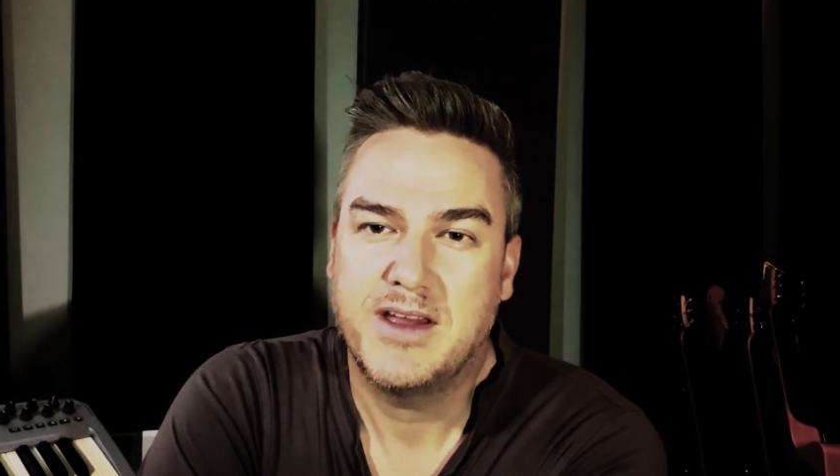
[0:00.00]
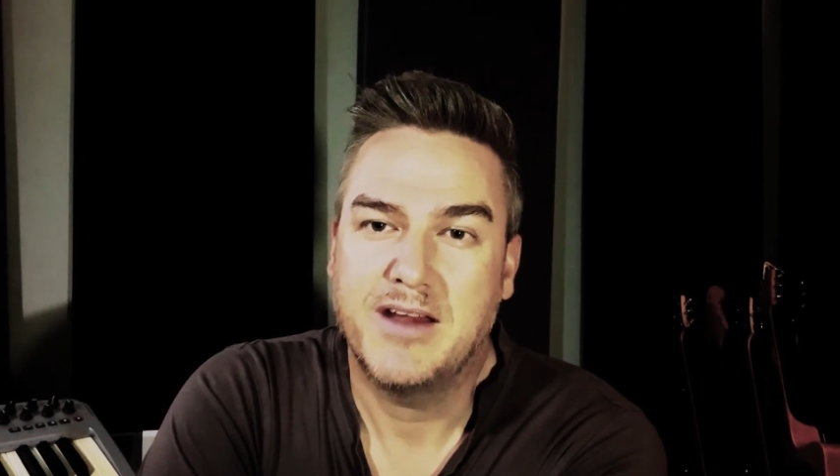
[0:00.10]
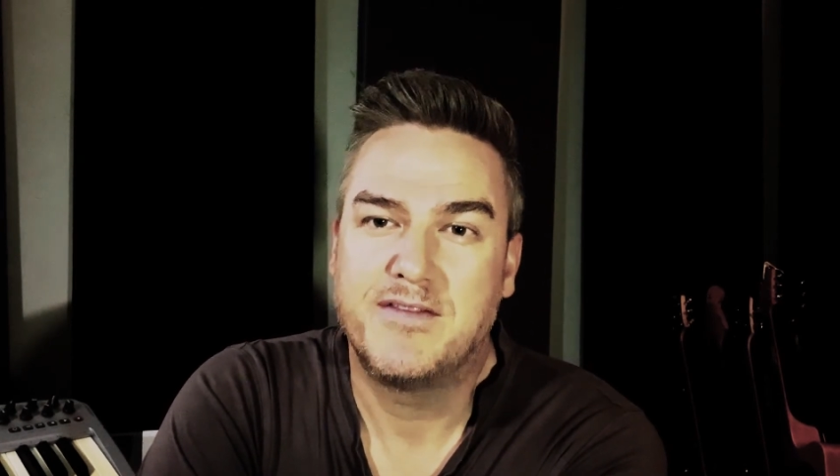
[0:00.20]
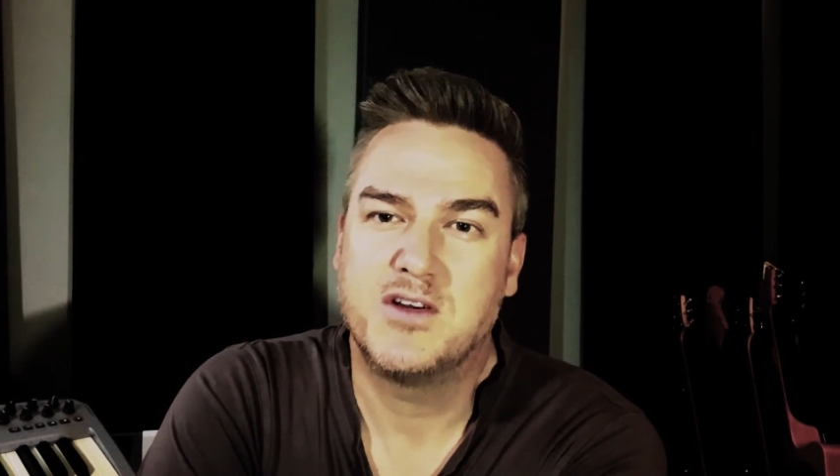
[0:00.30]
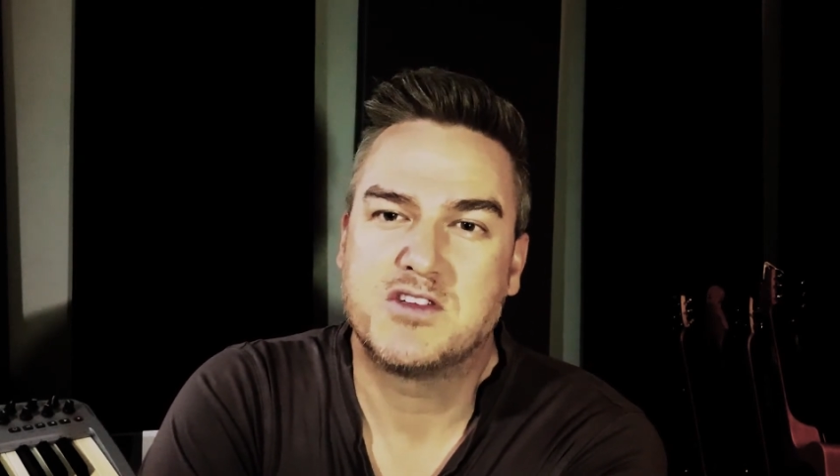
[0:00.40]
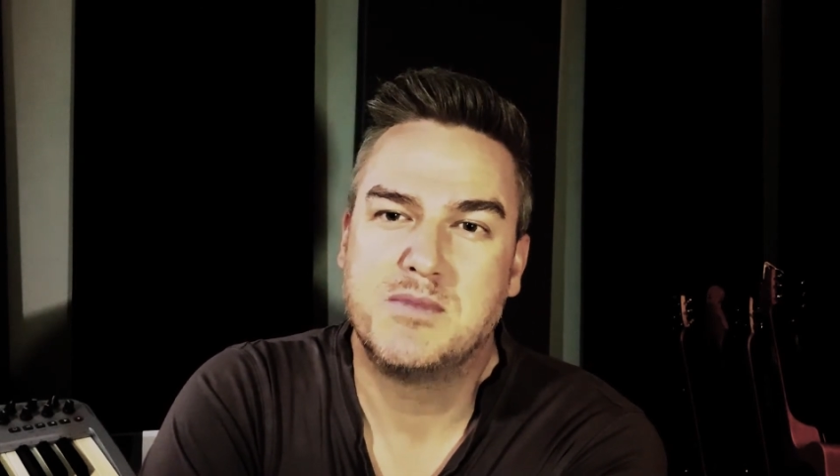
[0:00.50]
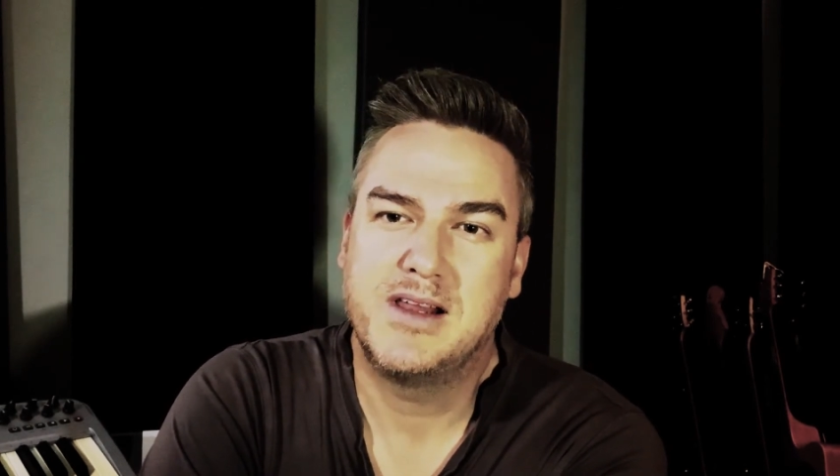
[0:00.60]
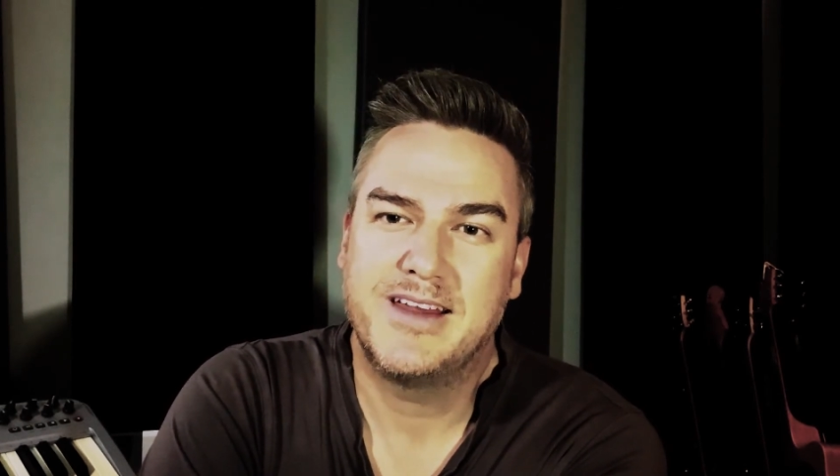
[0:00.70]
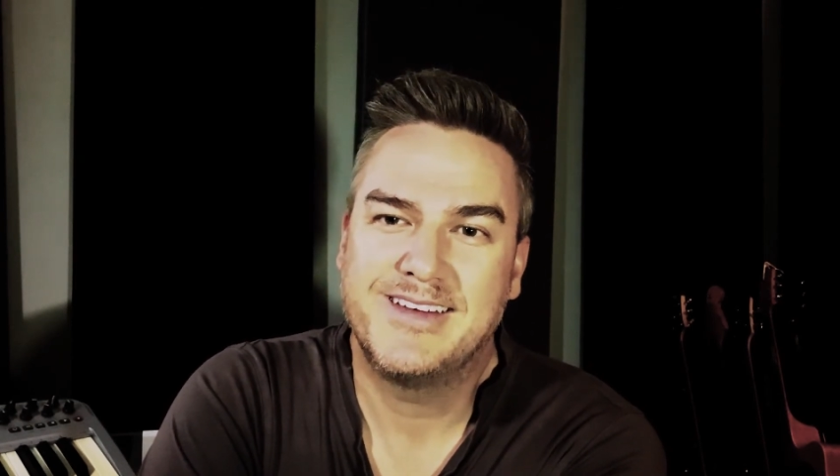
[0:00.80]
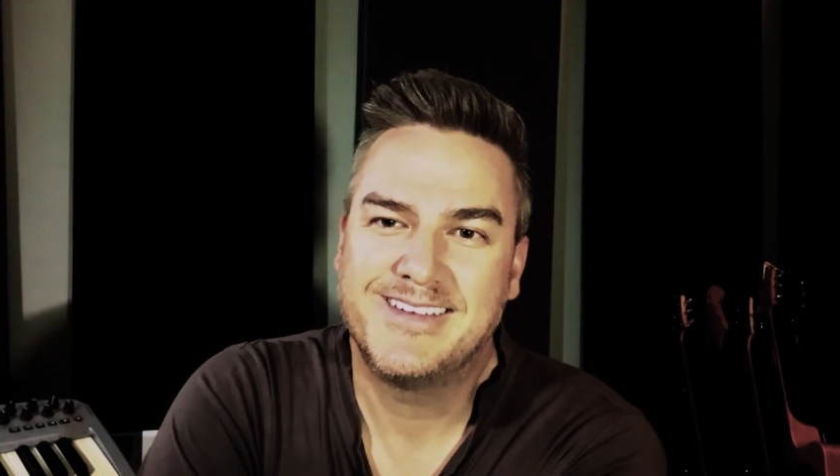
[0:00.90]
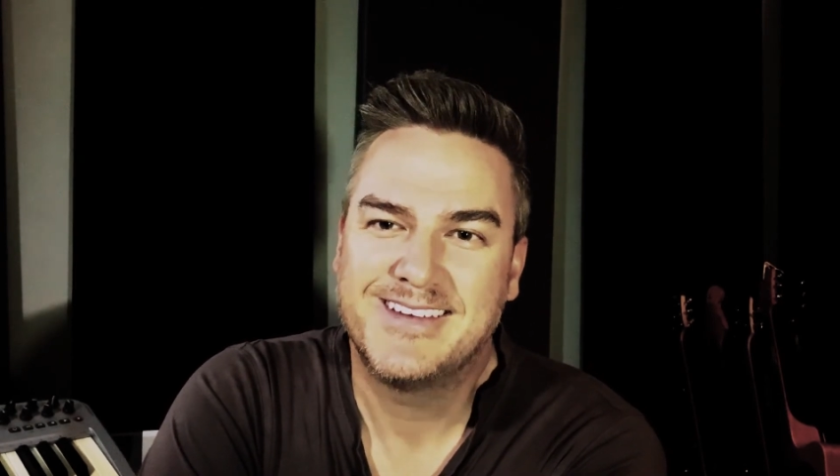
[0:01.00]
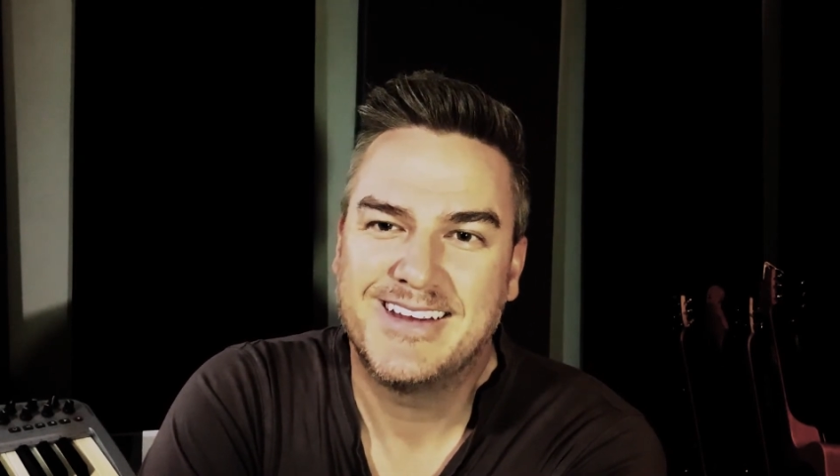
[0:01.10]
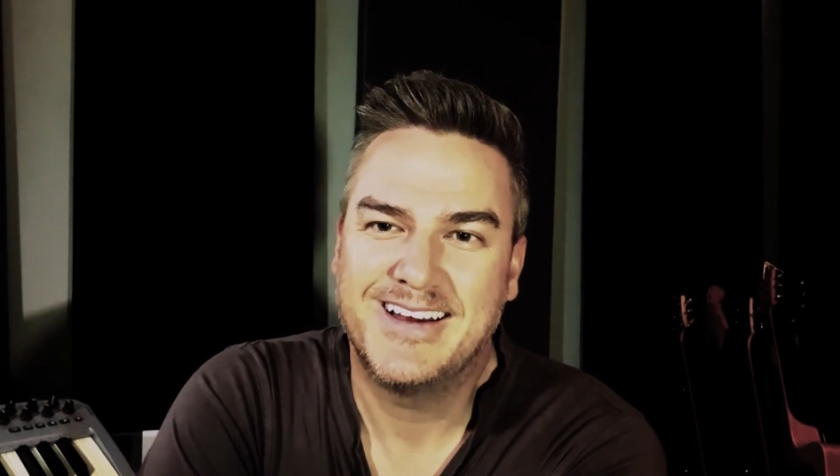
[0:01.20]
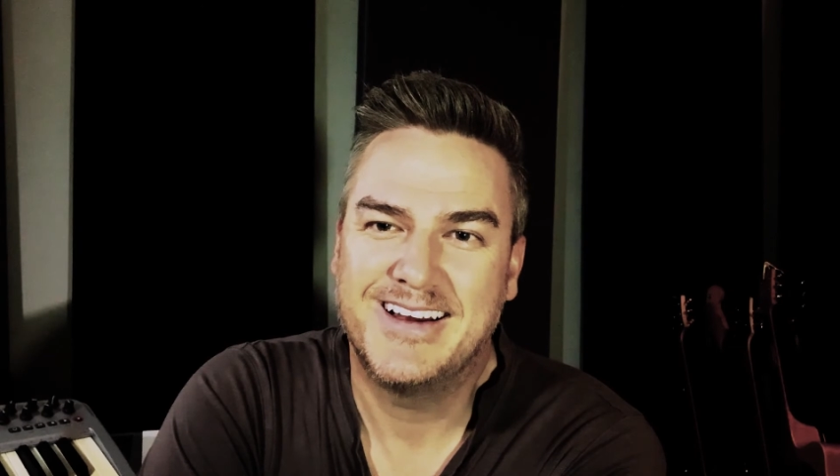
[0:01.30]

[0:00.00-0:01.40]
We've hit our first million.